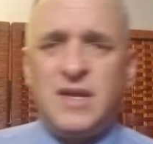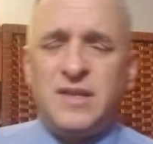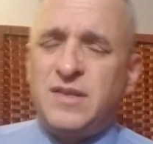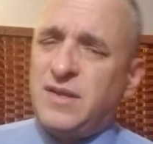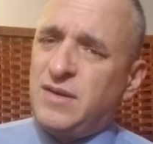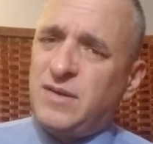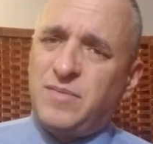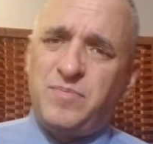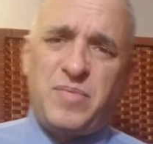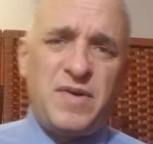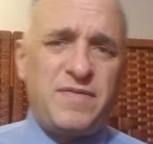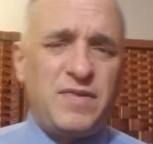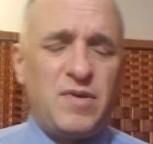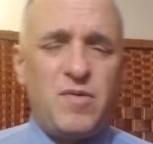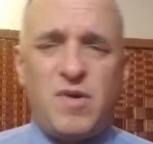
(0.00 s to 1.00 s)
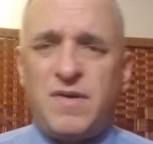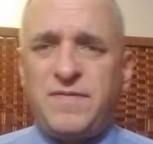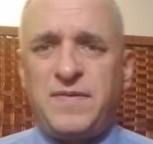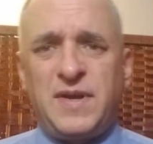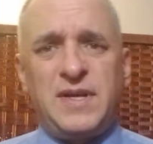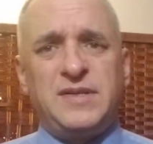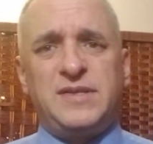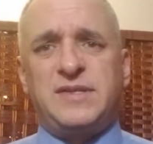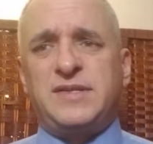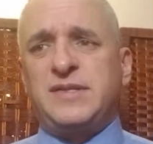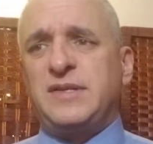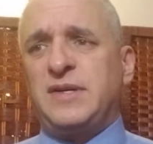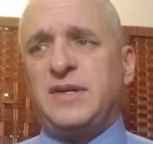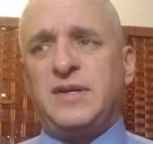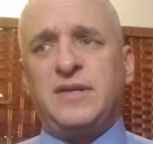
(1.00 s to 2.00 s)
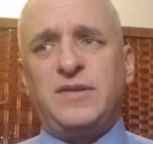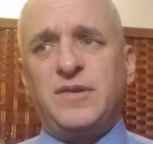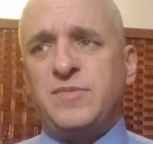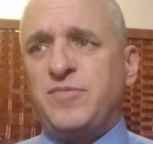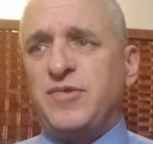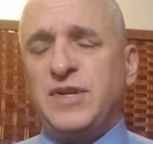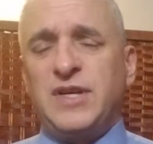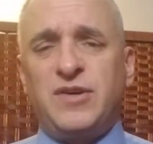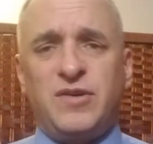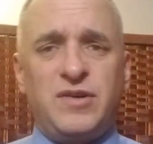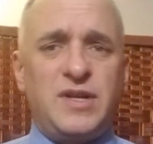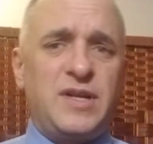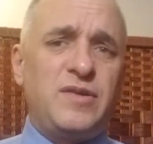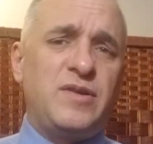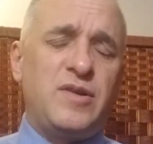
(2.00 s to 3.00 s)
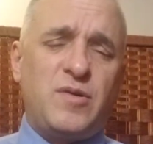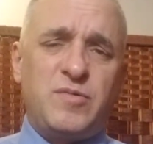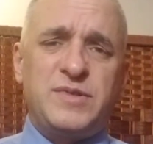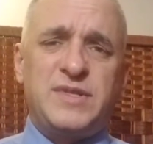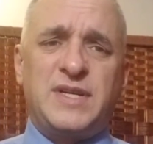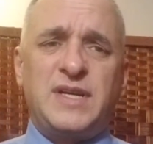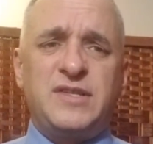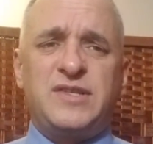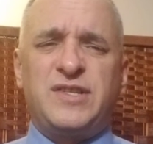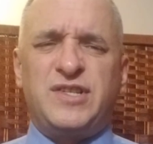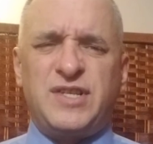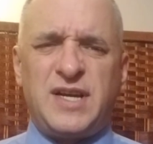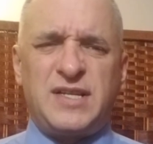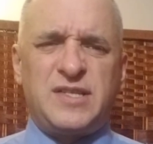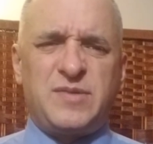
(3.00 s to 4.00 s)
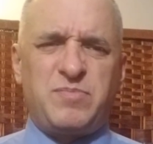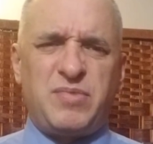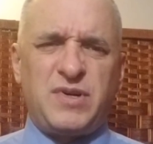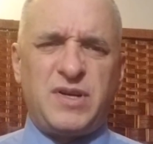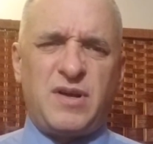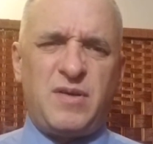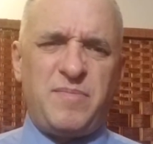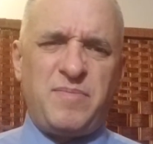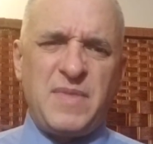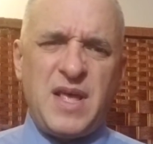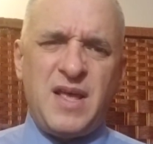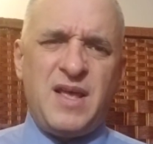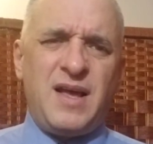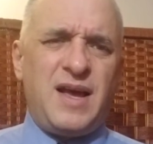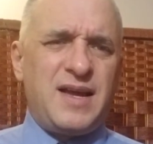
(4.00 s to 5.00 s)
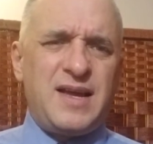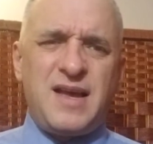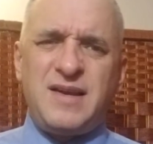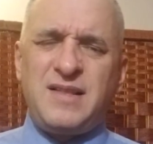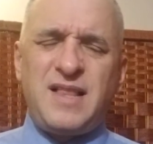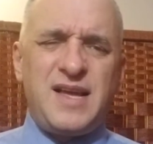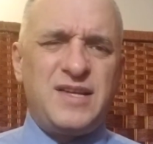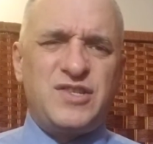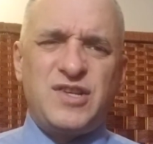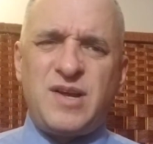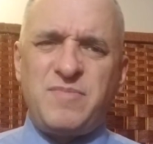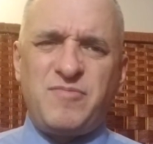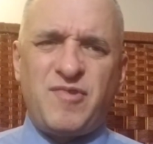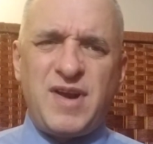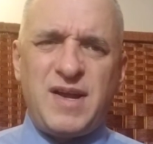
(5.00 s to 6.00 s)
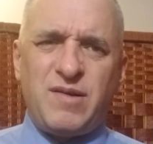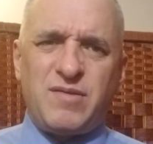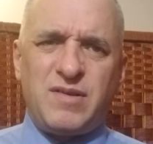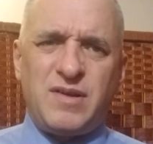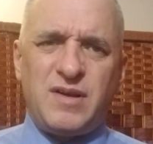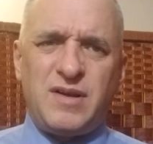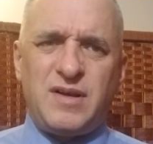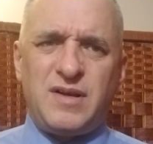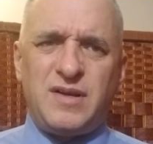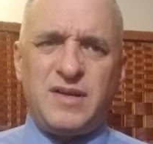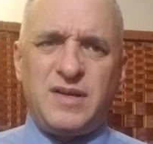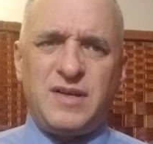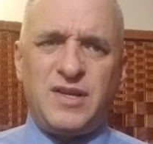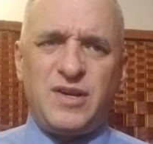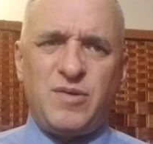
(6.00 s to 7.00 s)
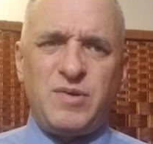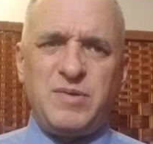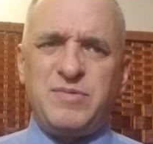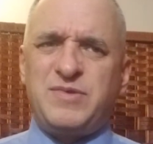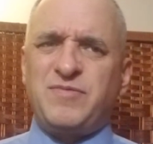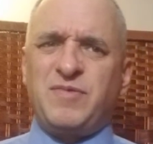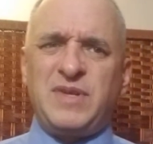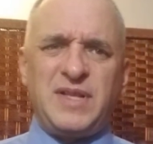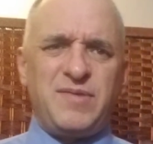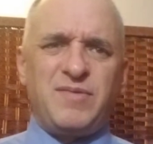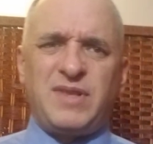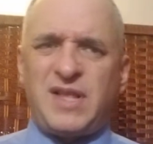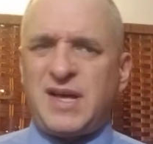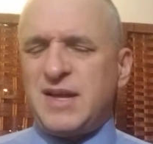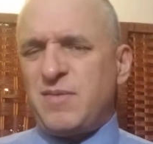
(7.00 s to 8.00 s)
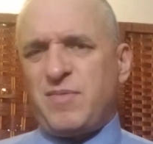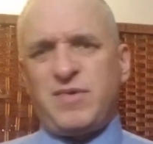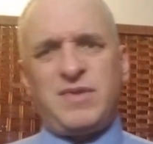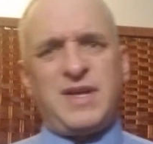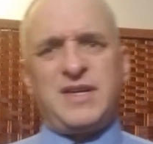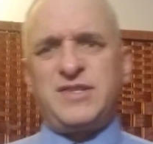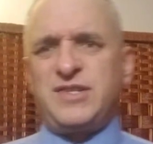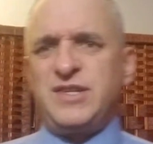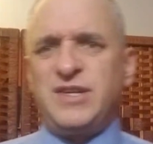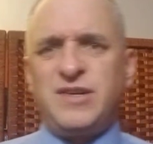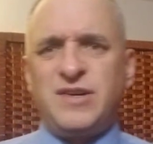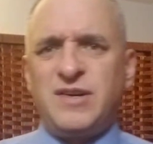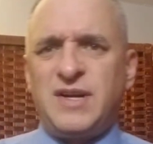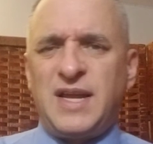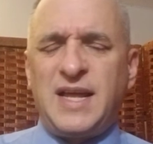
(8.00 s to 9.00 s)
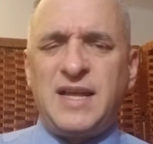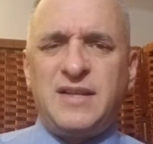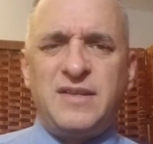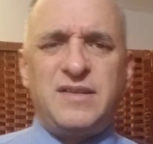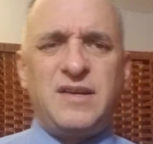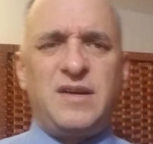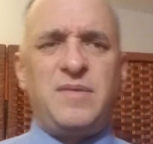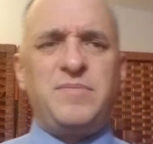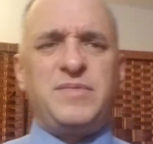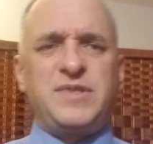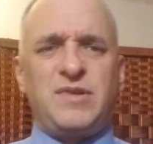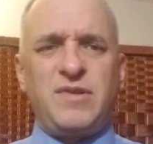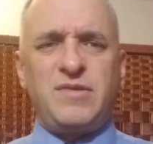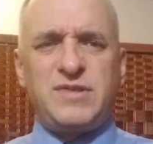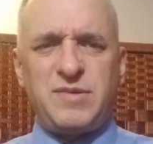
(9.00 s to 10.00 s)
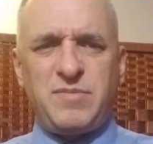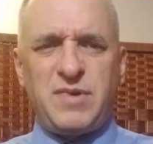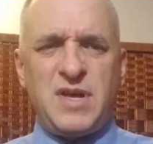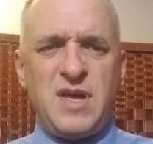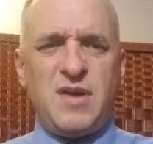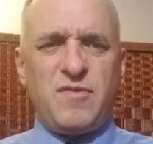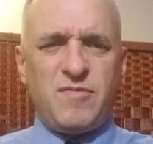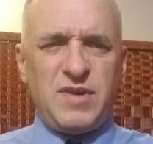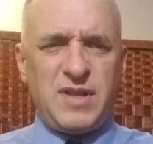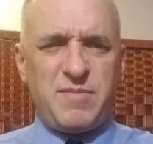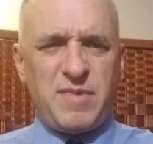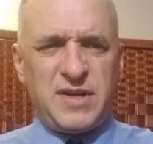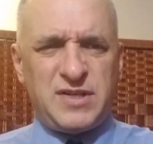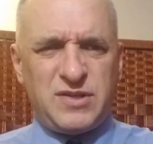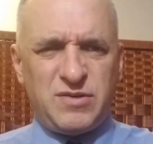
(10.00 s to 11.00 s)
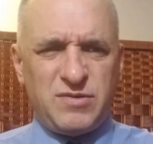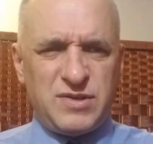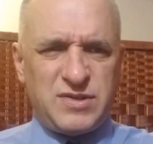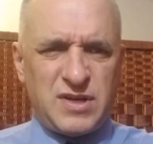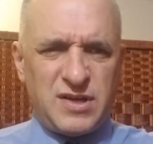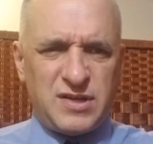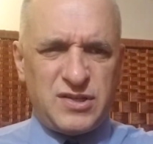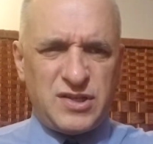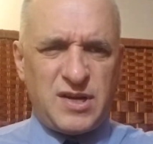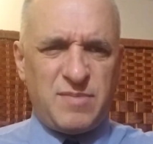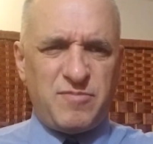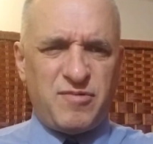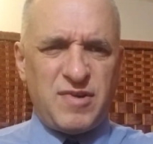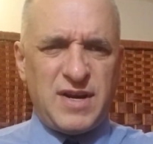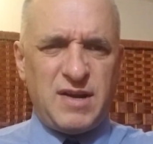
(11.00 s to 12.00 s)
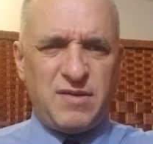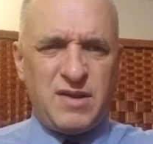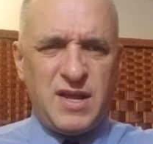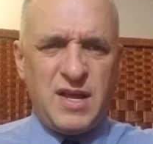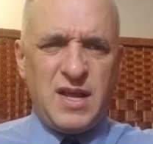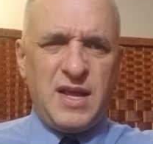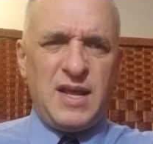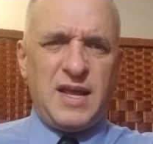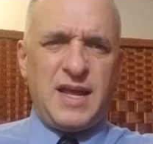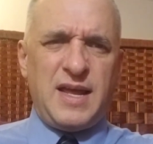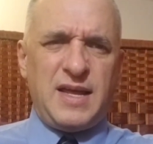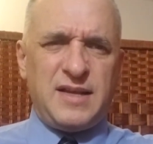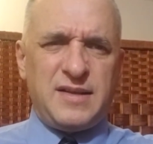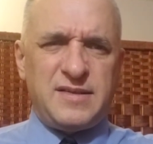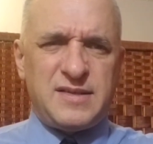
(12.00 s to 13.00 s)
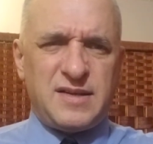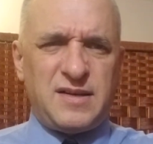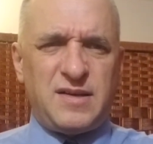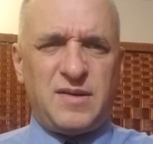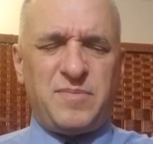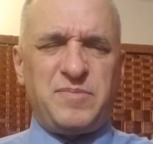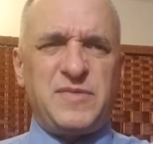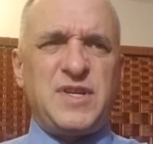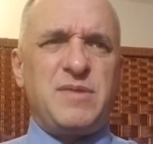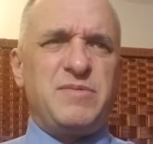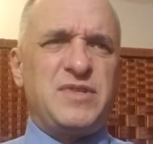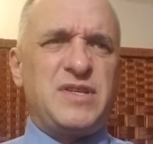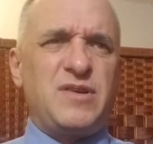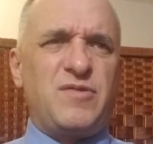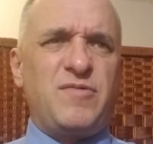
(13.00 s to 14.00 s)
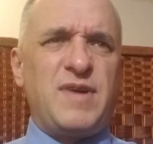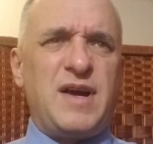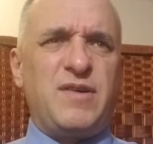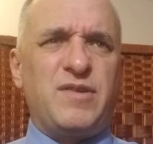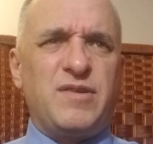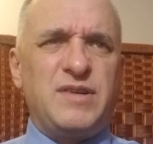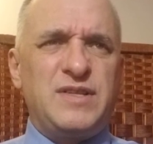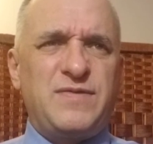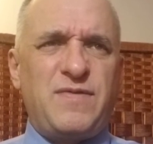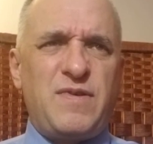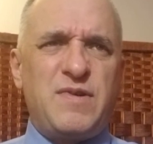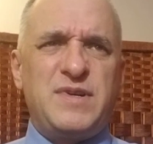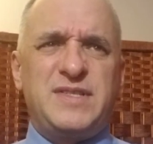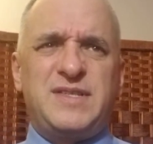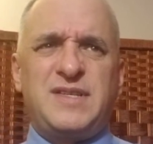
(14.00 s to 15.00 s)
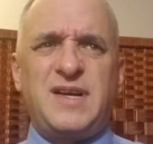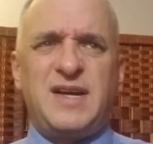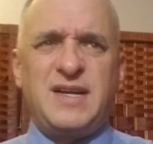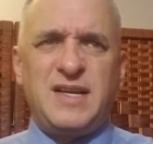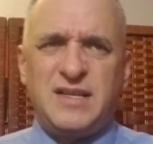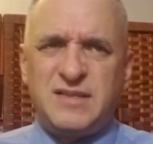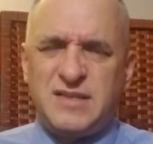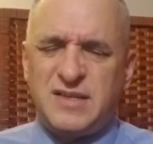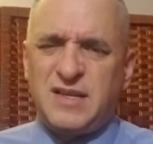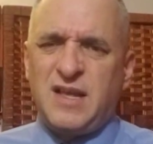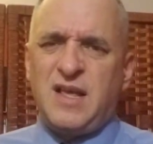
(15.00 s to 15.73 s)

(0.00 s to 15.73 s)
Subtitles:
The Buffalo offense looked pretty good. I know it was against the Jets, but I kind of like John Brown. He was really reliable last year, and so those are really my two is John Brown and Jamison Crowder. As far as tight ends,